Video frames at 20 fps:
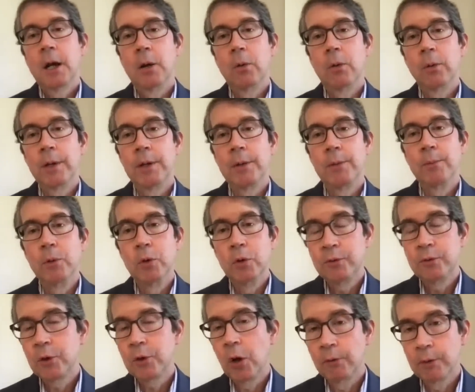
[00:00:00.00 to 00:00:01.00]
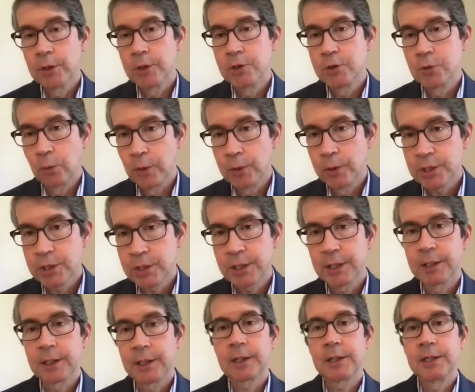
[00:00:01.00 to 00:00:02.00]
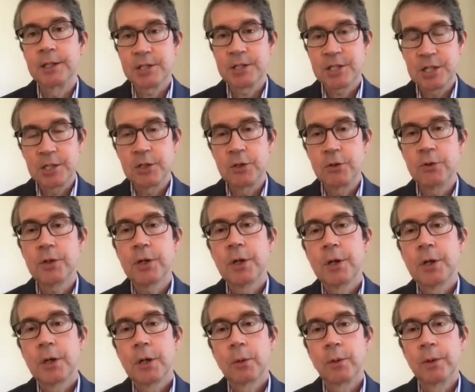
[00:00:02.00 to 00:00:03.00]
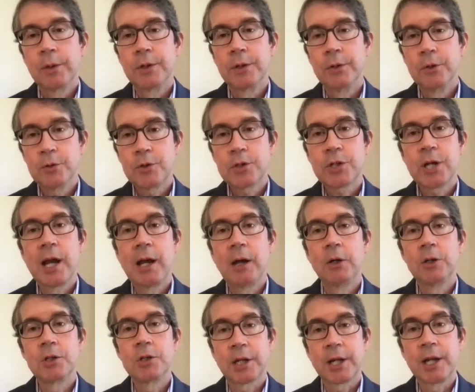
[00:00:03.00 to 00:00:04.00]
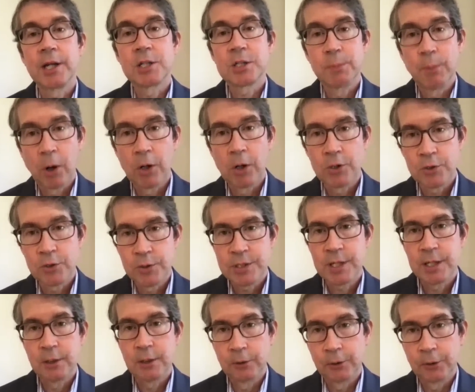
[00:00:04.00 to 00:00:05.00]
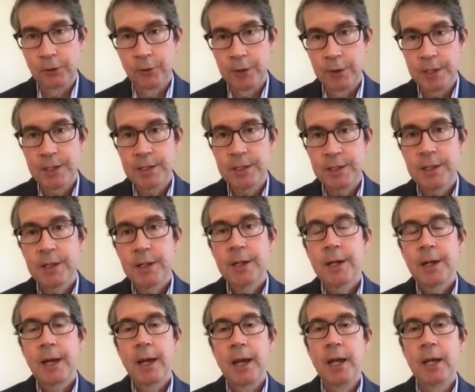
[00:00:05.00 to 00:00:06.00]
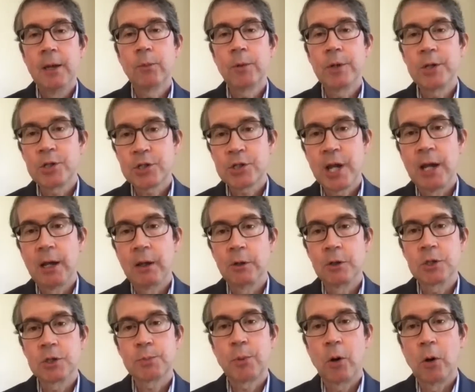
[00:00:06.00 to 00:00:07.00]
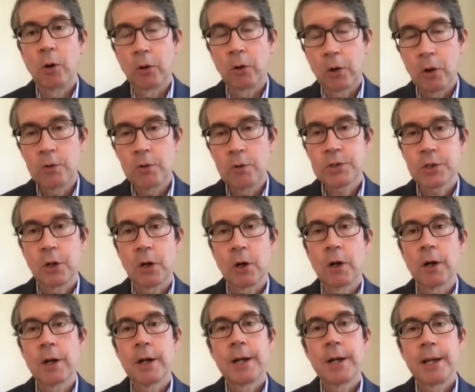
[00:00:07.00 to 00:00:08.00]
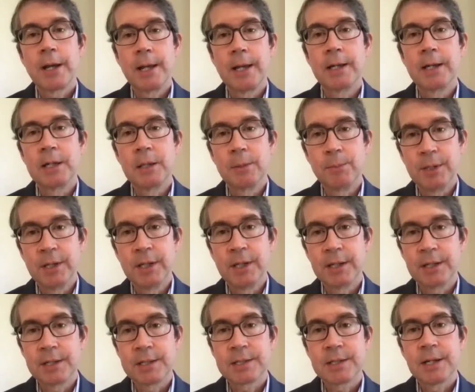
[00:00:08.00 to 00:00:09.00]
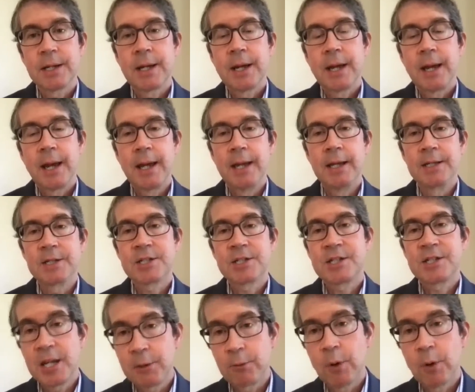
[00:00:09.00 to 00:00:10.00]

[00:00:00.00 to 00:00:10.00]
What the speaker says: We moved over to Georgia and continued with a new challenge against Marjorie Taylor Greene. And we challenged Paul Gosar, Andy Biggs, and State